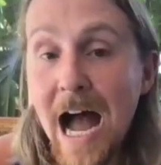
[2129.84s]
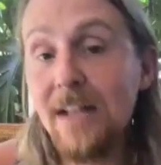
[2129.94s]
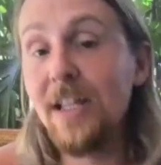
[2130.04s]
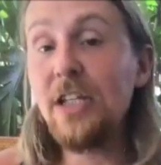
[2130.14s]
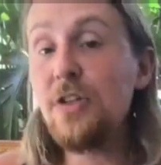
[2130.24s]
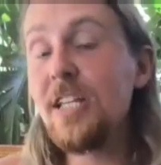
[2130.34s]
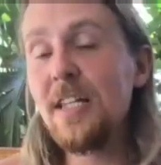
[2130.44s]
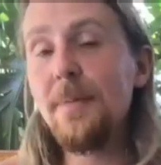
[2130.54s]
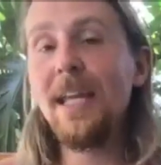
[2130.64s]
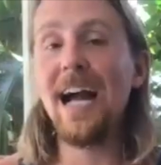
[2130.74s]
Like you said at
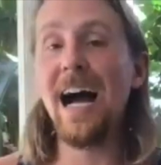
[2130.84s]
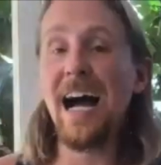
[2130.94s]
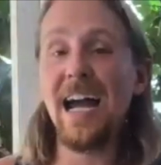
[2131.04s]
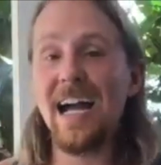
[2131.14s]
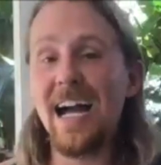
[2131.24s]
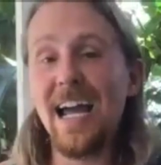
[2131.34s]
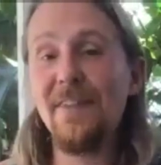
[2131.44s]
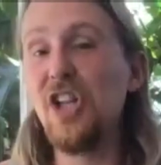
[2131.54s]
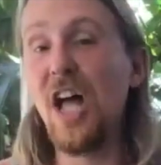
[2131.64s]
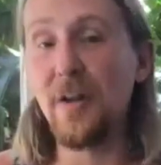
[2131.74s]
the beginning, I have
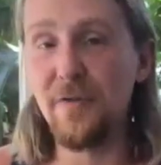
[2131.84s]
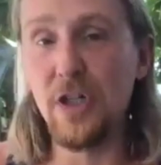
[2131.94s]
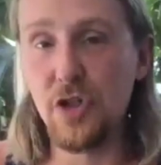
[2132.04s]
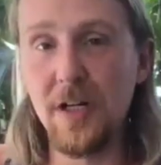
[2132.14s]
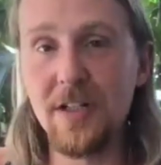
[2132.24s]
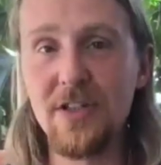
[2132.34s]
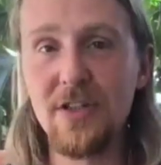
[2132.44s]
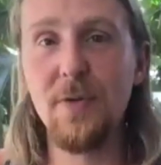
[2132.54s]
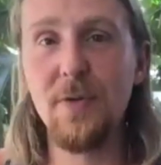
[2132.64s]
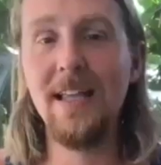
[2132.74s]
a lot of
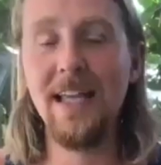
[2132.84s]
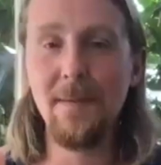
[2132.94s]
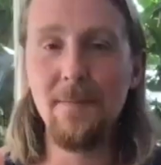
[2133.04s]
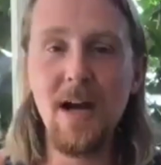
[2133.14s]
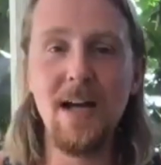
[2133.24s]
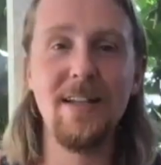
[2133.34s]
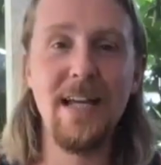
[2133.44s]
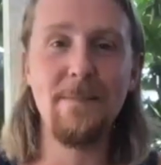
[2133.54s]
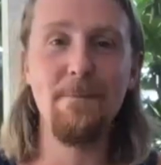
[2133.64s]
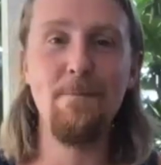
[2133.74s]
interests, right? Like I'm not
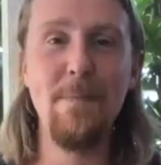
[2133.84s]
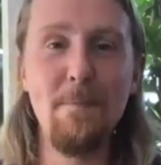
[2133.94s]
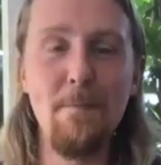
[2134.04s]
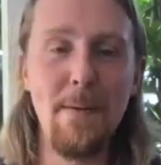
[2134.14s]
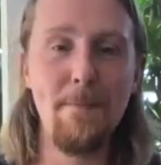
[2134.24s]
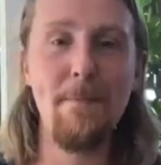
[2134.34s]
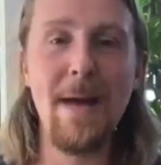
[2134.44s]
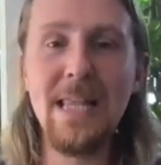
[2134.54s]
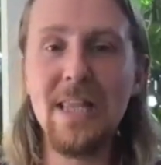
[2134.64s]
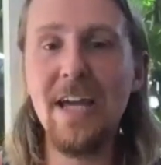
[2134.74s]
like,
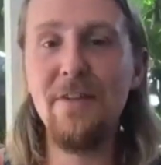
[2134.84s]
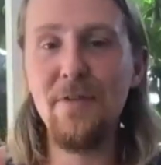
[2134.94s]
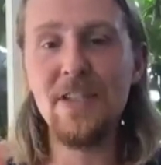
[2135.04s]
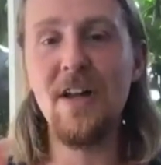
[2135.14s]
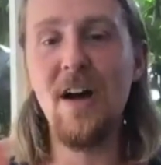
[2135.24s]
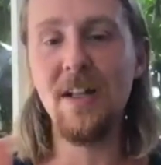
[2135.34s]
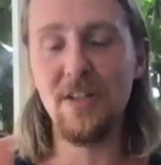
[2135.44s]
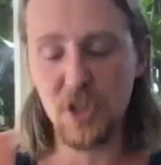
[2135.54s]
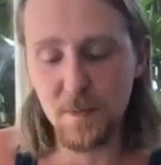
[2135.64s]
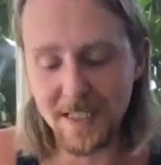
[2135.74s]
my life is not
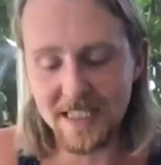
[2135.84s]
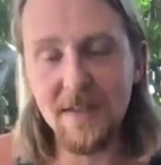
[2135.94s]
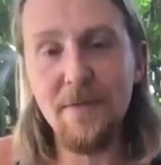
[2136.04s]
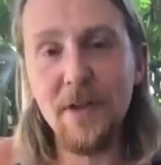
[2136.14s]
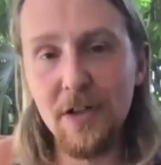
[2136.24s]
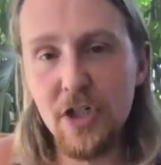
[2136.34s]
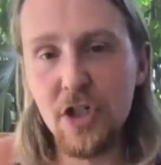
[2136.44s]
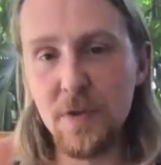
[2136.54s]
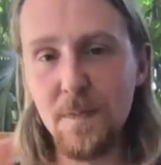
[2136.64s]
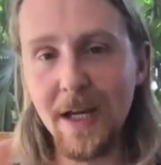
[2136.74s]
specifically
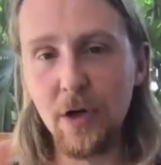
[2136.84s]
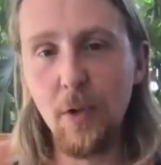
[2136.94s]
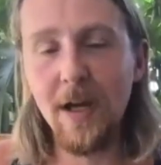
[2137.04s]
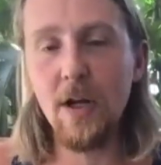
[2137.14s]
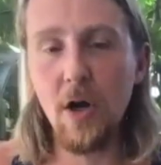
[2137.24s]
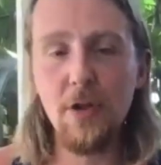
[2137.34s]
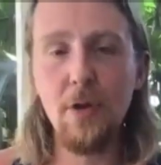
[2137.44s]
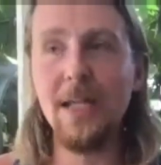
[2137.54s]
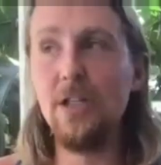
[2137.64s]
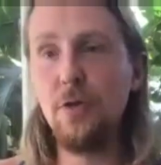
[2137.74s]
just Bitcoin,
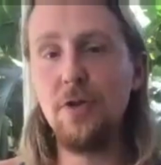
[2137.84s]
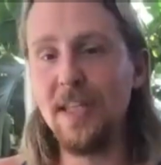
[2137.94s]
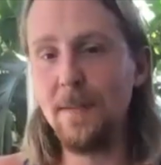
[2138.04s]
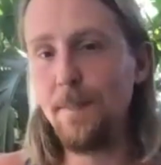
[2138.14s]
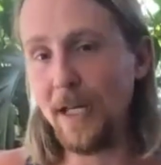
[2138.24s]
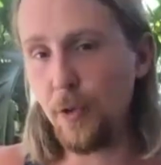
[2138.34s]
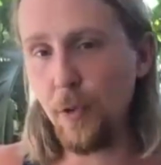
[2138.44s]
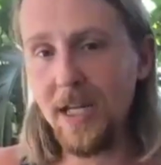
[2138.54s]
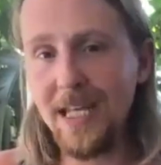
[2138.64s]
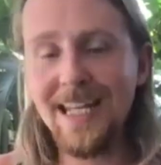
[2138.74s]
although I do think
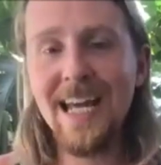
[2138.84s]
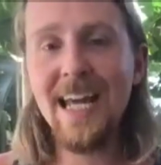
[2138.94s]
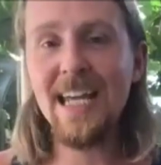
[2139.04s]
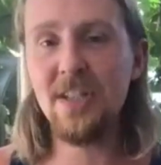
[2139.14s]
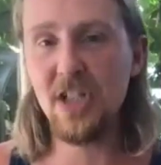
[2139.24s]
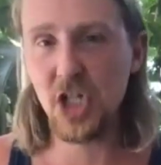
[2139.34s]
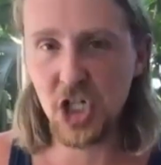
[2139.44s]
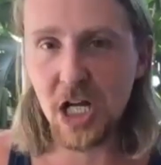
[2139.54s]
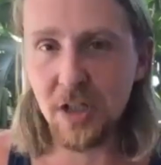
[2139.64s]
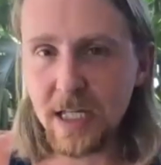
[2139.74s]
Bitcoin is a
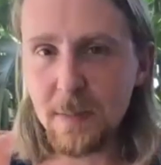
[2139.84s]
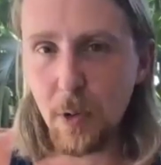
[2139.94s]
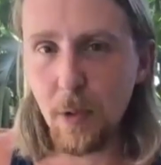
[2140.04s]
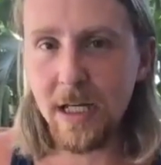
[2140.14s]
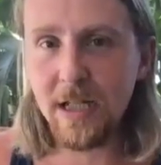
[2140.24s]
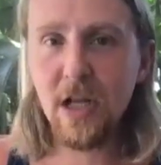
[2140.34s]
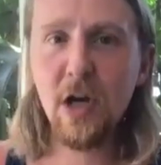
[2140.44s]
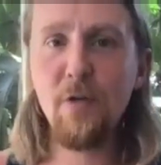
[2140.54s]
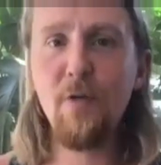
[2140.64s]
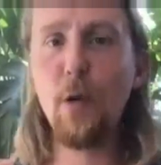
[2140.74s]
shelling point
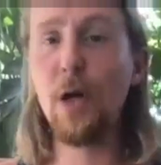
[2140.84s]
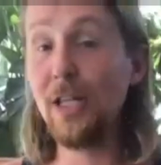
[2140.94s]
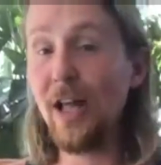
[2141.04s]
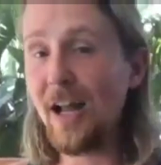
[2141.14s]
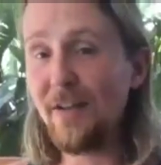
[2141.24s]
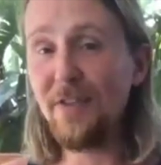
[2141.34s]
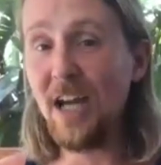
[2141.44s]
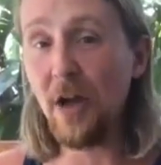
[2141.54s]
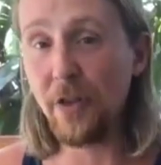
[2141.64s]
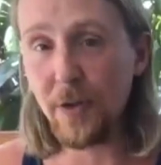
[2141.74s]
for a lot of
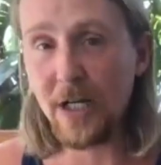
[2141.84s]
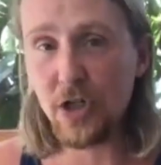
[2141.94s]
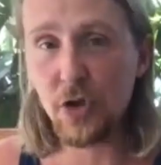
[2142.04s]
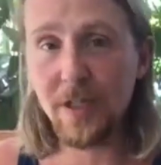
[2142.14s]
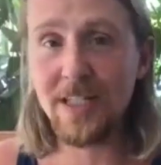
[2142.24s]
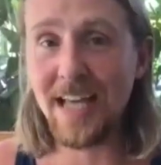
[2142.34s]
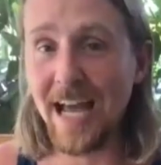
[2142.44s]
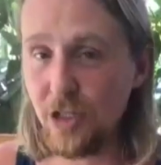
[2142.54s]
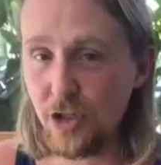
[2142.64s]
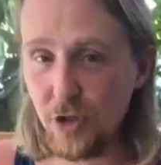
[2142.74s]
the other interests
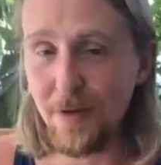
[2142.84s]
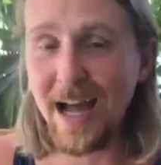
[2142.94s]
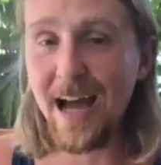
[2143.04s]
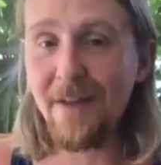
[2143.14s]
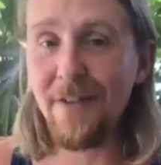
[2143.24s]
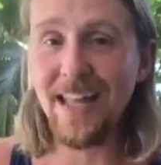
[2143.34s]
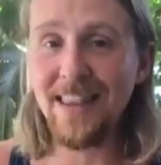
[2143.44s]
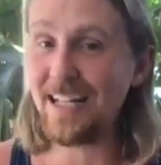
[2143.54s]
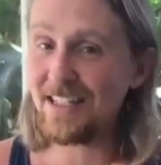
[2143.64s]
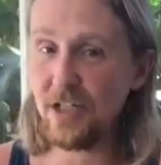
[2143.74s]
I do have.
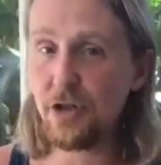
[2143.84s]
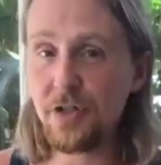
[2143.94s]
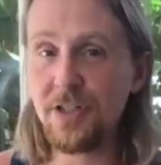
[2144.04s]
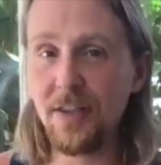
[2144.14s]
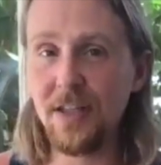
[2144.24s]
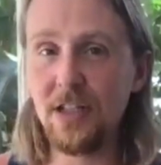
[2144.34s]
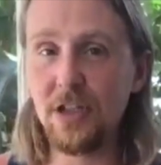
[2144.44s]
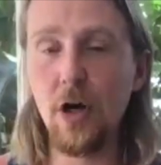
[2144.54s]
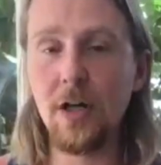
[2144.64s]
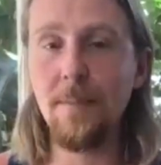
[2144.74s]
And that's an interesting thing to
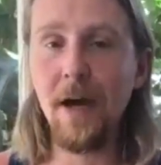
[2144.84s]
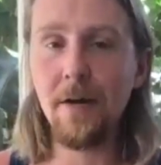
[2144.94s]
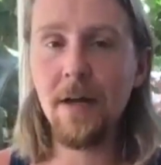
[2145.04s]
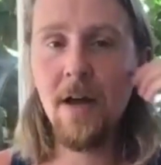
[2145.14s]
talk about.